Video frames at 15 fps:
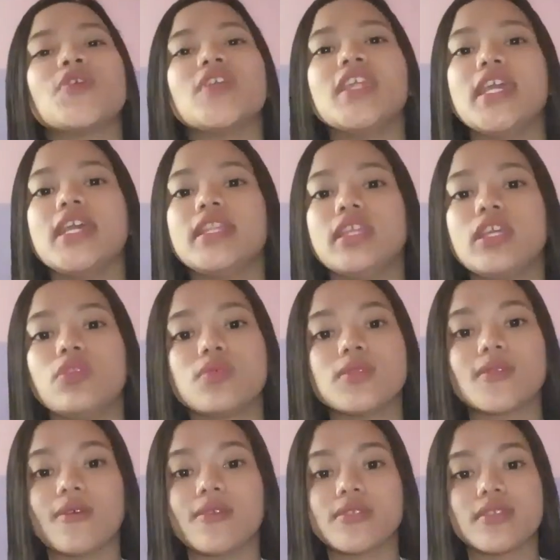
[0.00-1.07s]

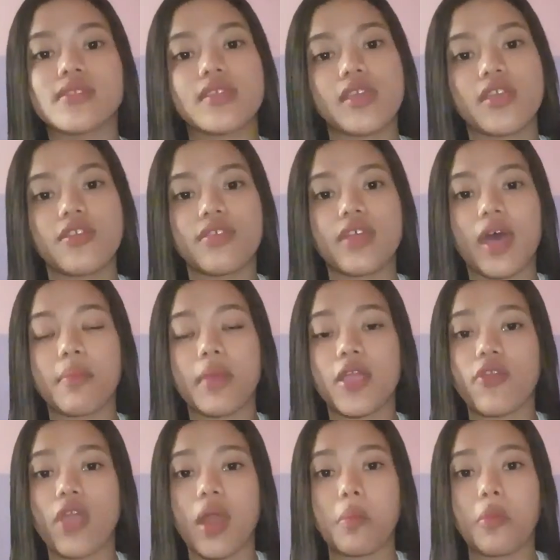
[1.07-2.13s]
2018 was also the year that
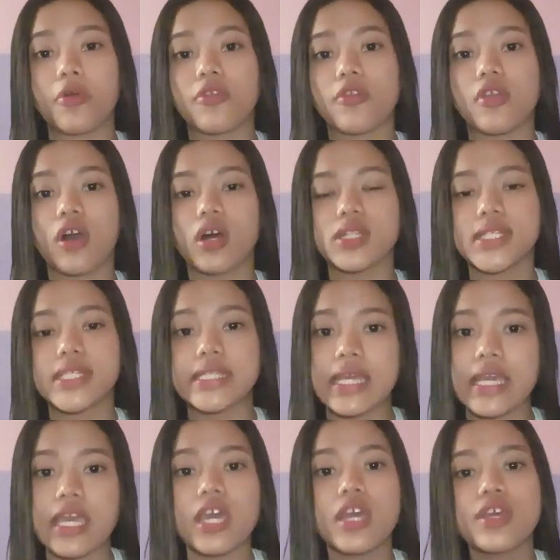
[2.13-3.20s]
my grandmother got
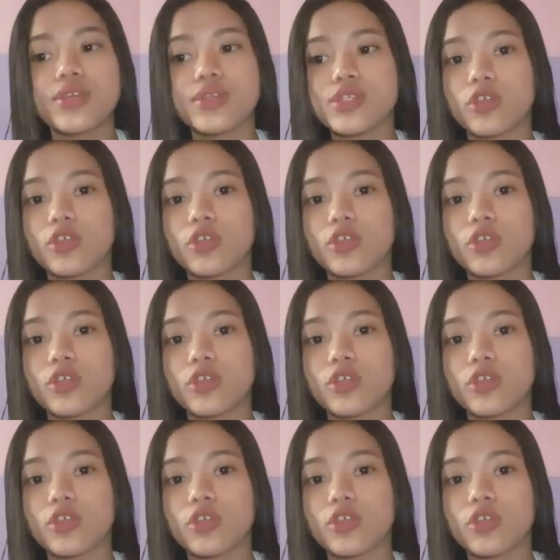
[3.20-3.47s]
sick.